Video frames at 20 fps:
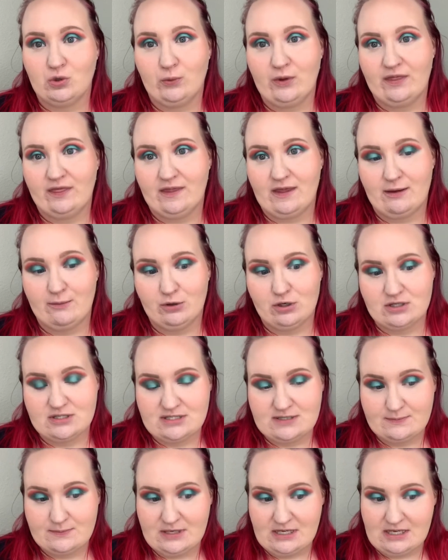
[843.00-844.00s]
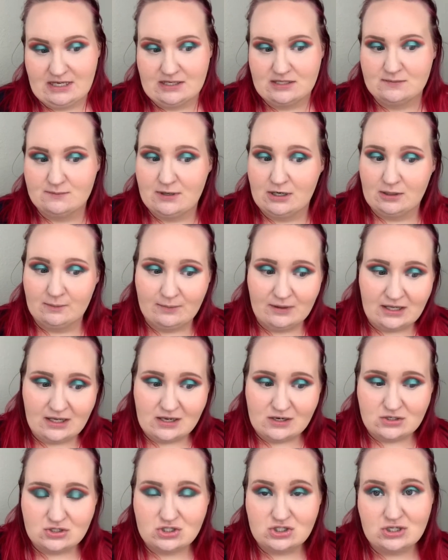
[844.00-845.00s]
with the Burt's Bees Bare
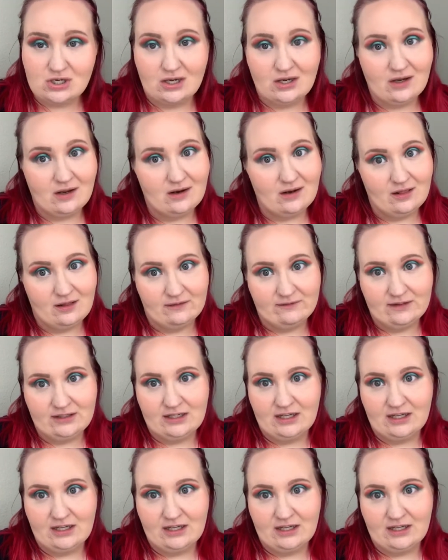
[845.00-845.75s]
Peach, and I love it.